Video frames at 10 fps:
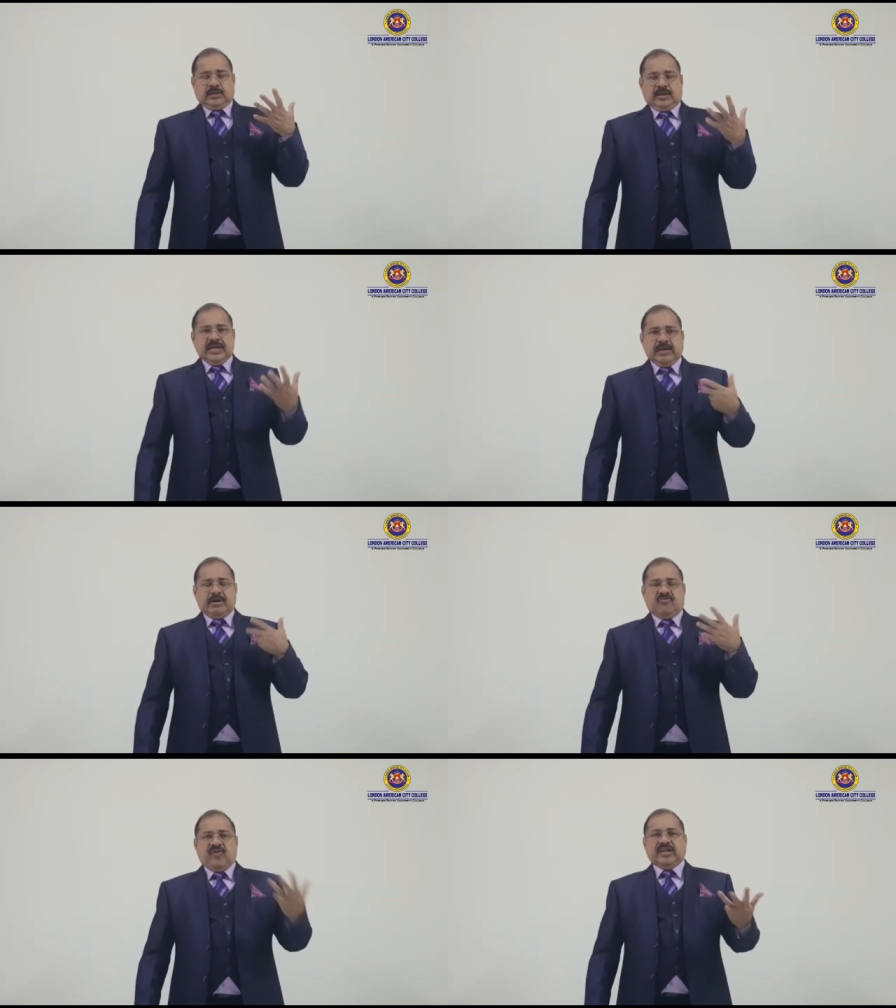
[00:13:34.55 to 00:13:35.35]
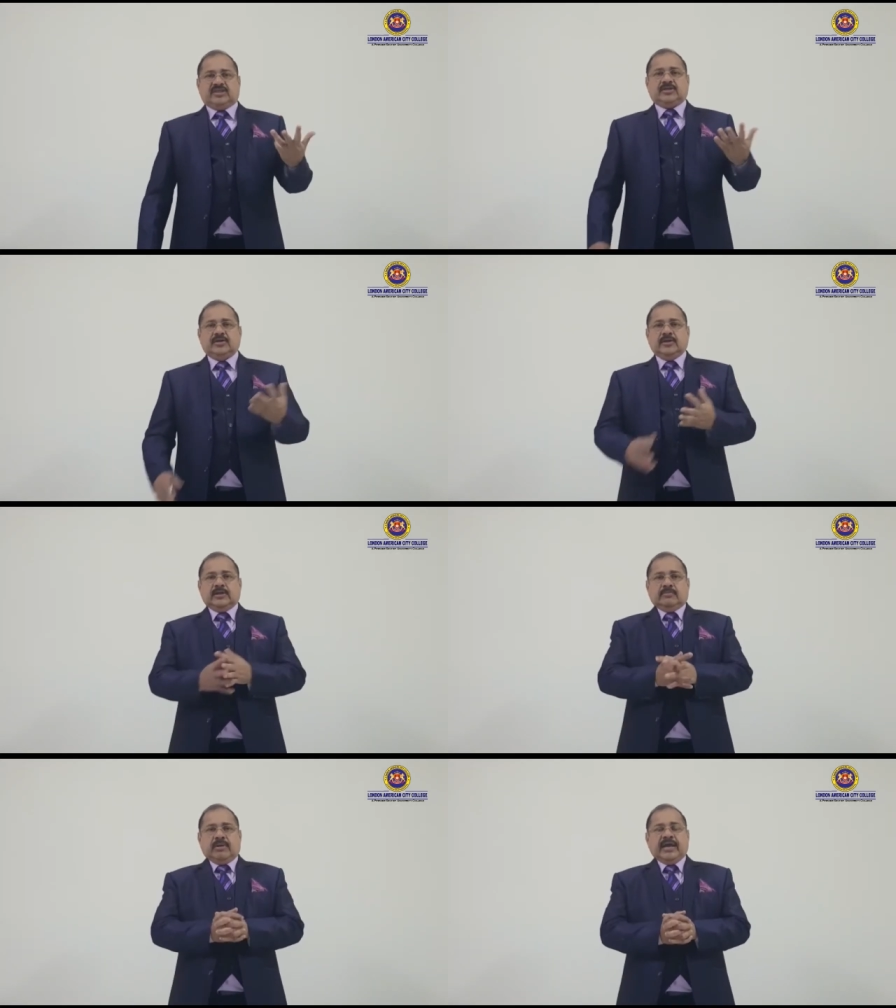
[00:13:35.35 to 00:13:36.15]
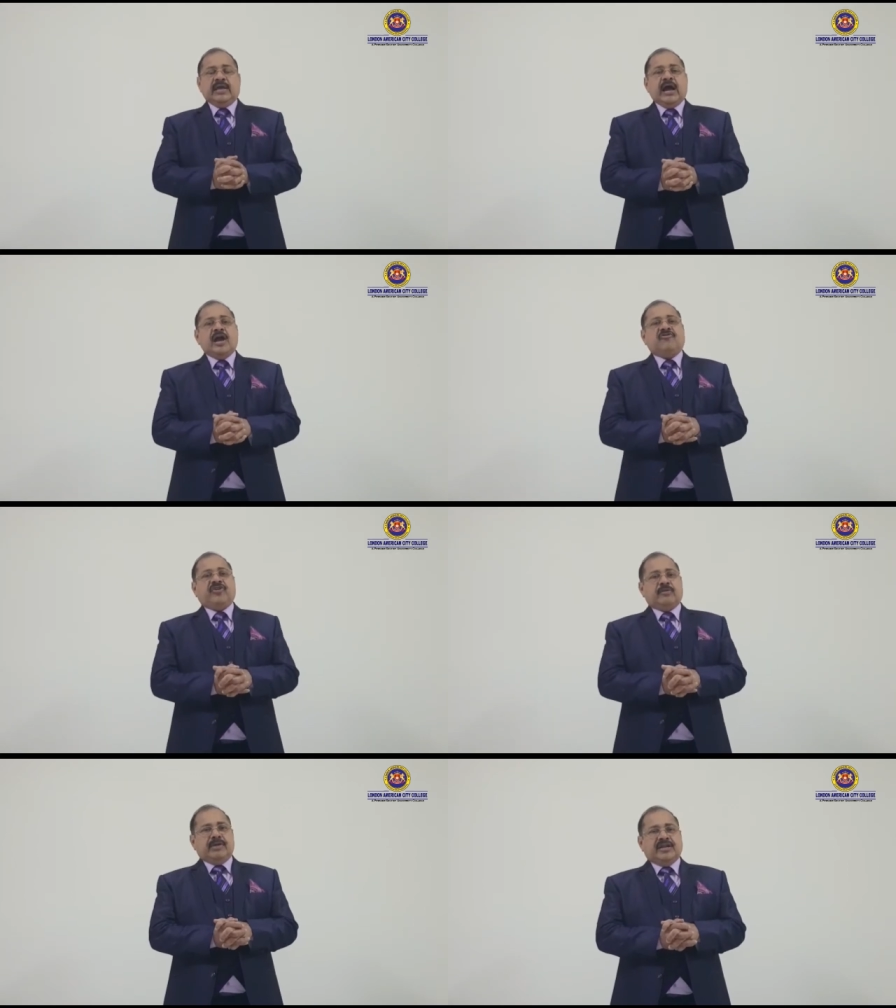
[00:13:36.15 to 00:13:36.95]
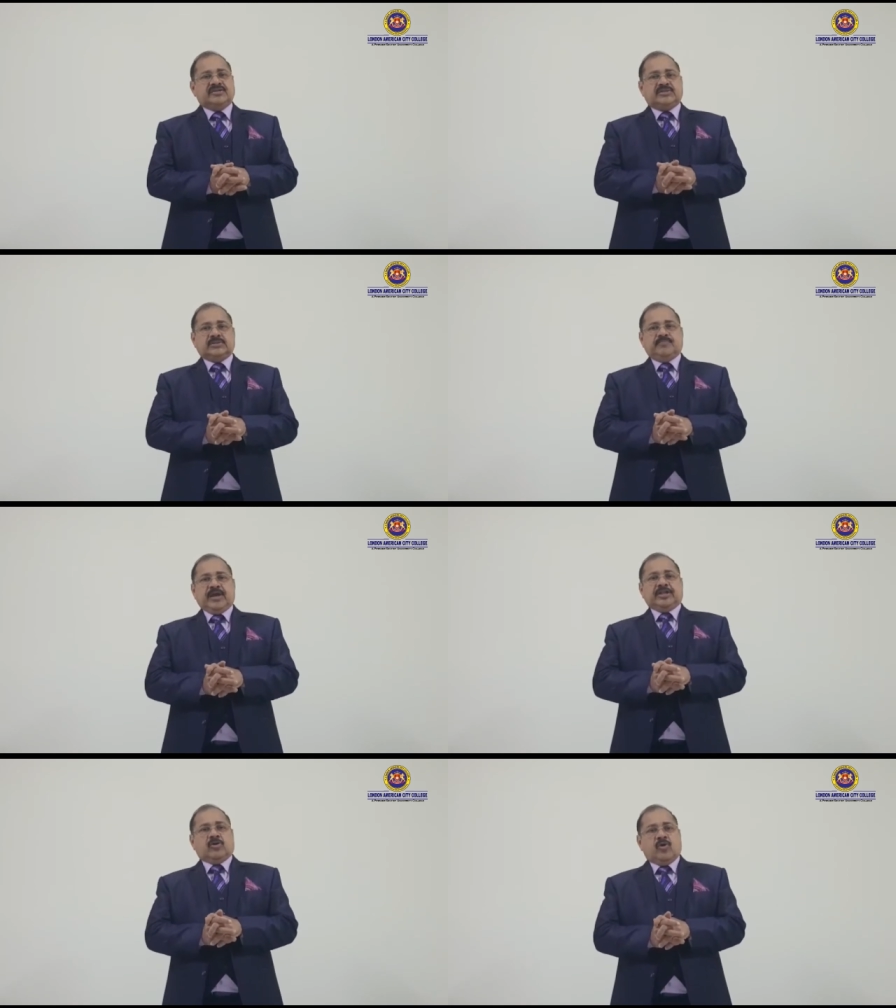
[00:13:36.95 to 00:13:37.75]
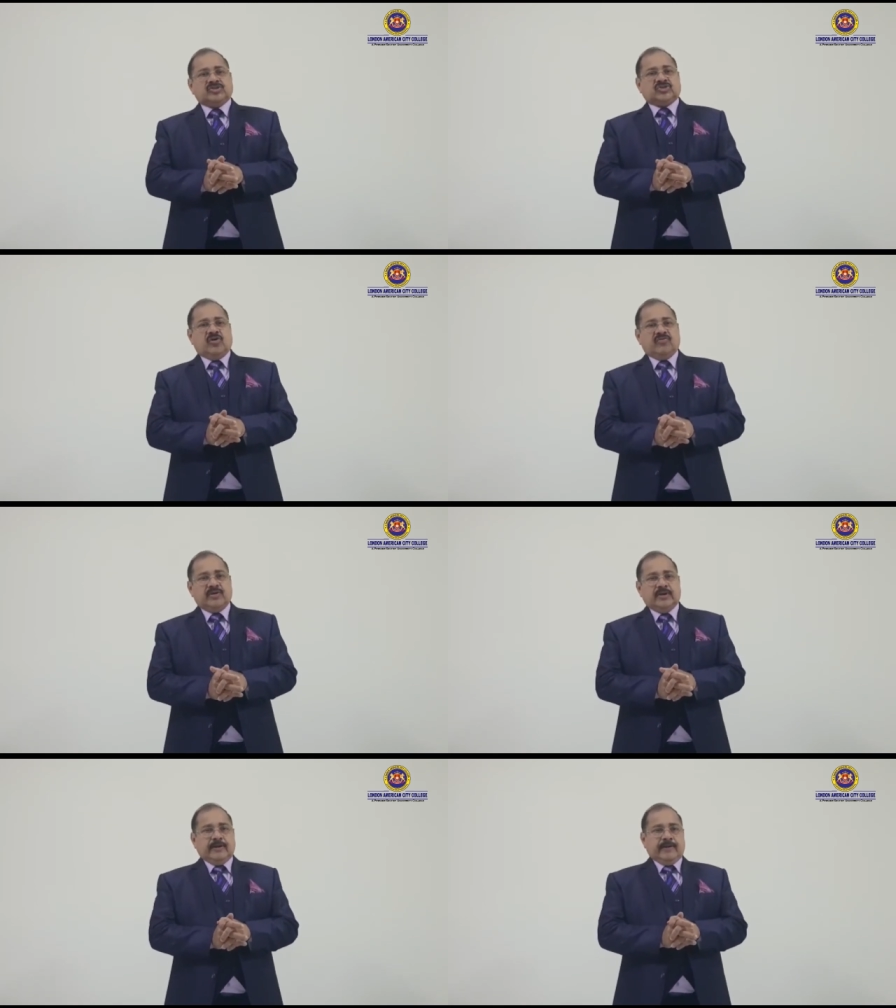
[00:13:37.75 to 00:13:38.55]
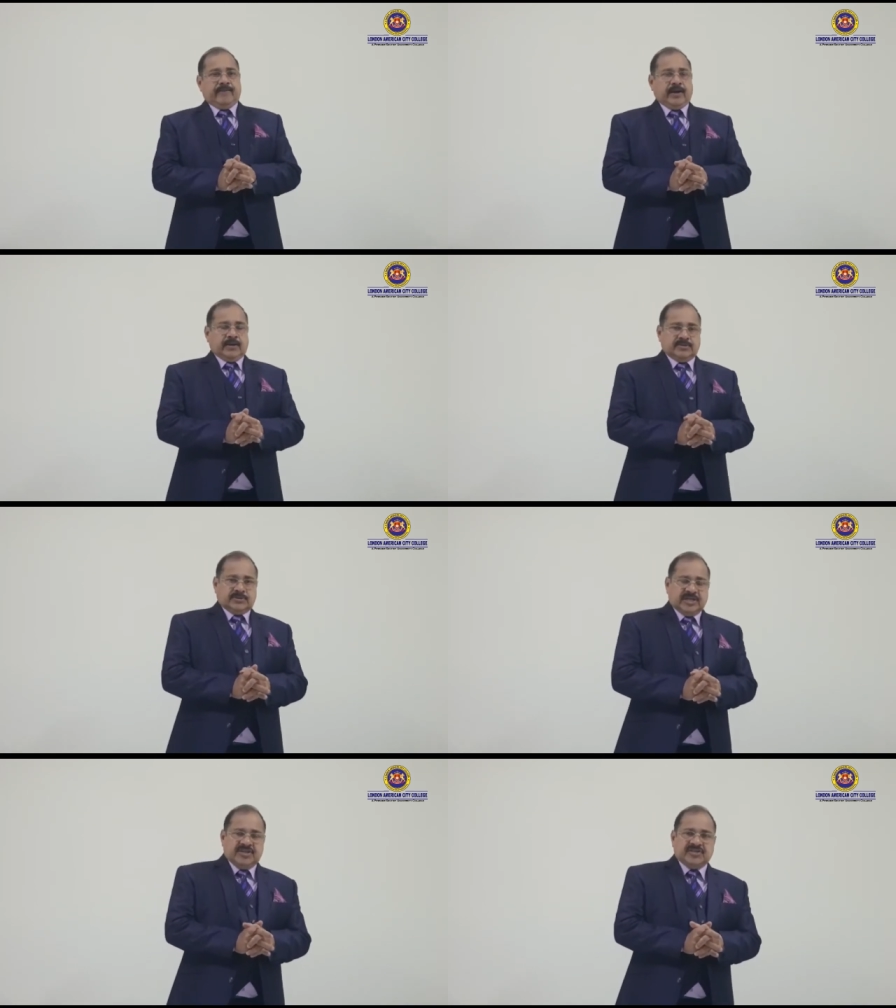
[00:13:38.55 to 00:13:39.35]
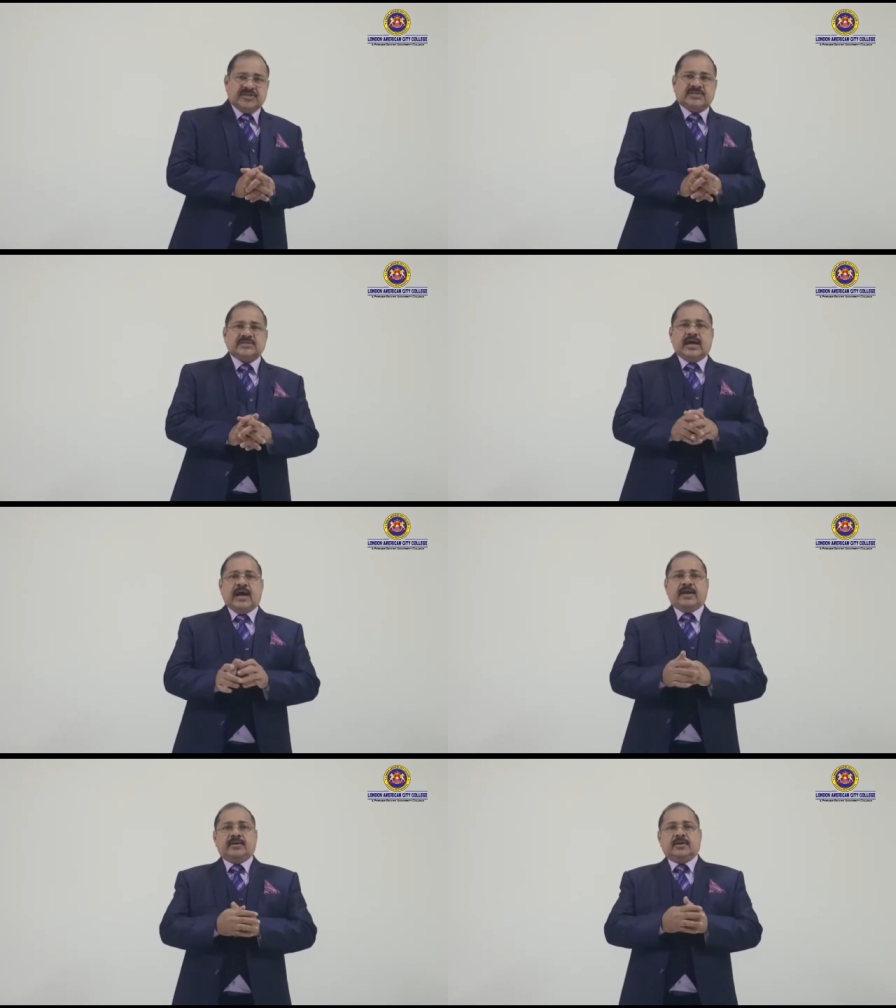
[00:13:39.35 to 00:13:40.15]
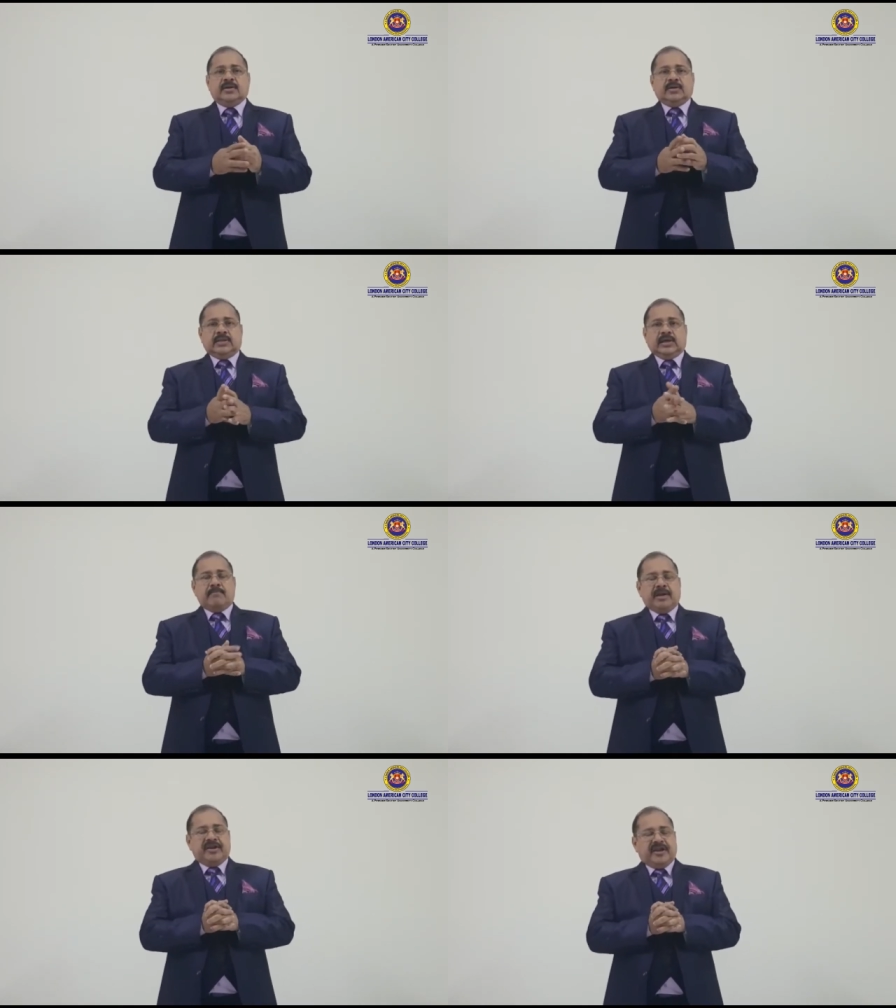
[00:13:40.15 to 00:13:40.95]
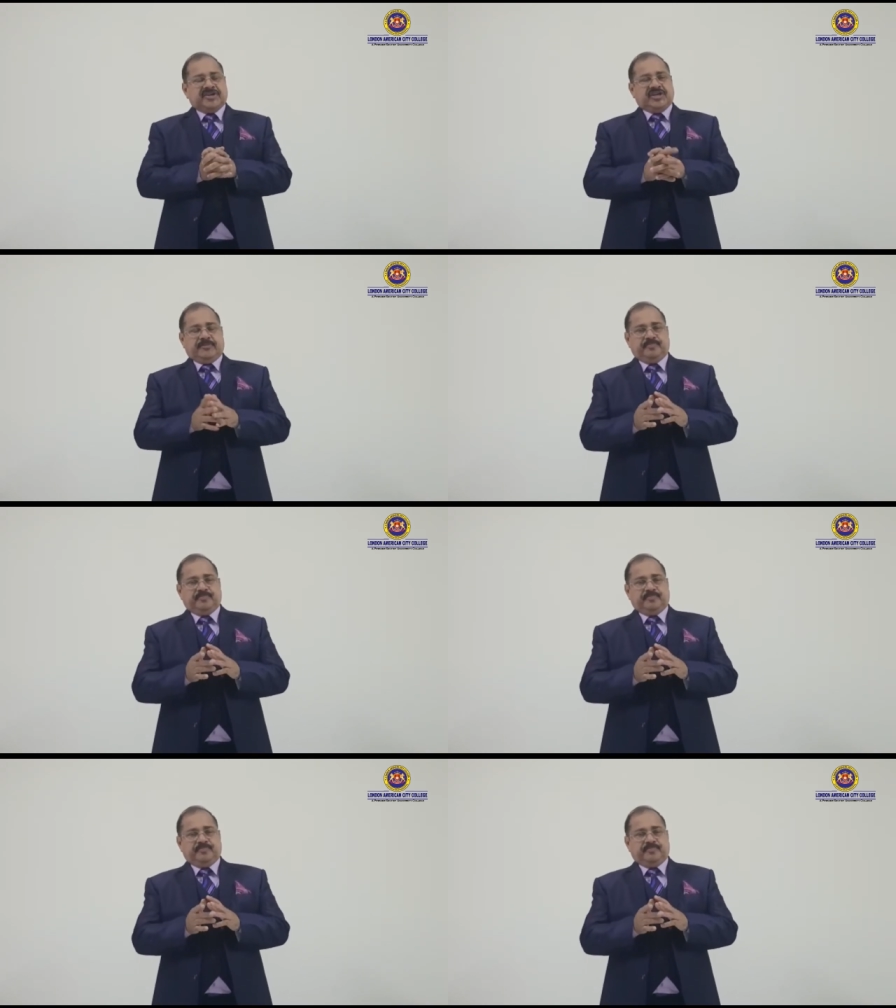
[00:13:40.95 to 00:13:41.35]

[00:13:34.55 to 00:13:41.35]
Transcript: income and wealth by unfair means at the cost of the citizens and the complete nation.